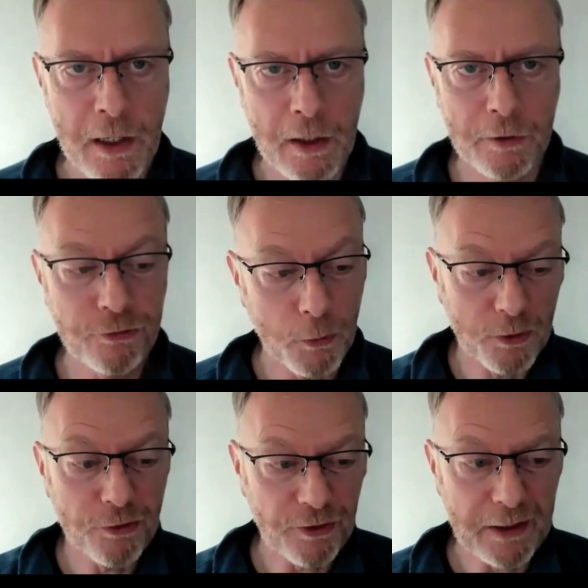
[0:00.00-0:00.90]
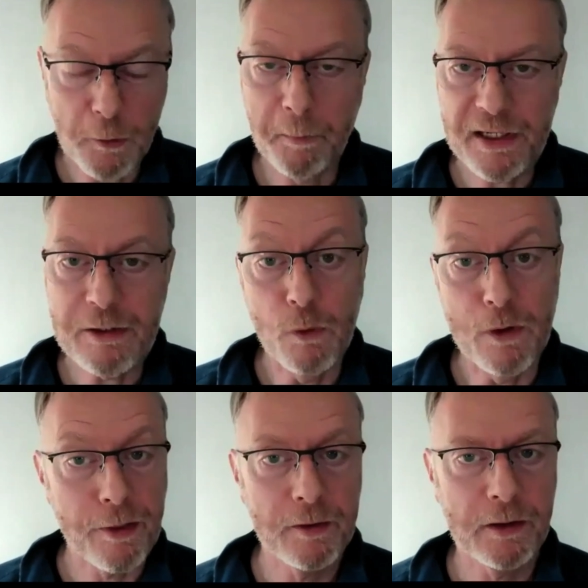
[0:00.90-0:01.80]
And also, what does it compete
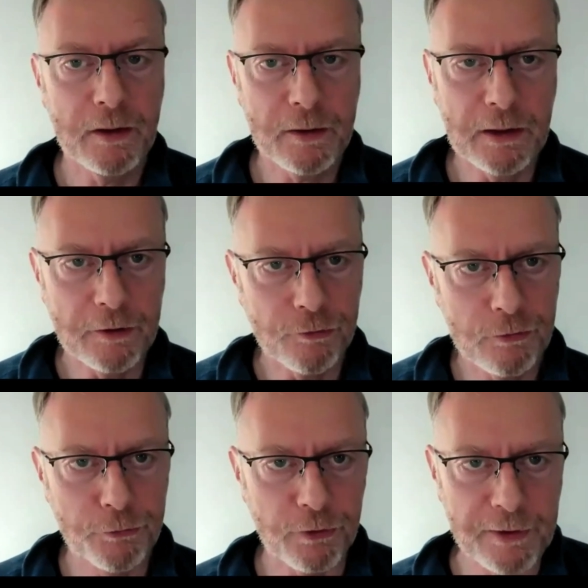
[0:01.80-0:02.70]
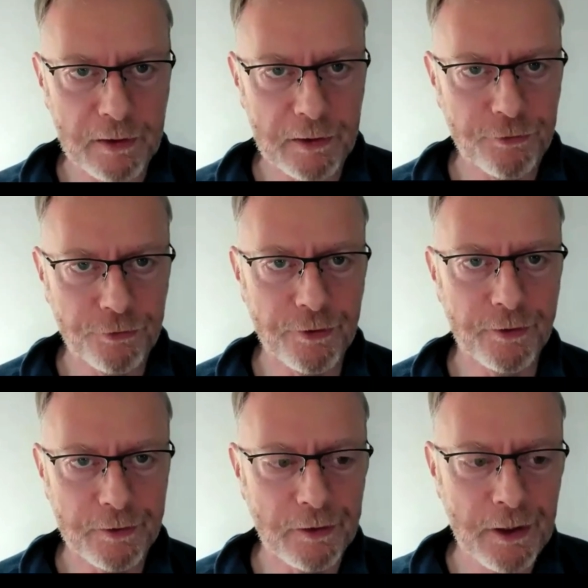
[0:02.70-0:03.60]
with? I think it's crucial in hydrogen
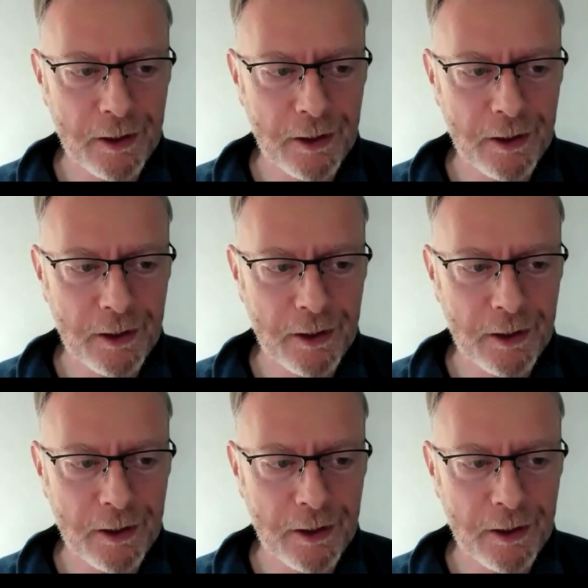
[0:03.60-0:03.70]
that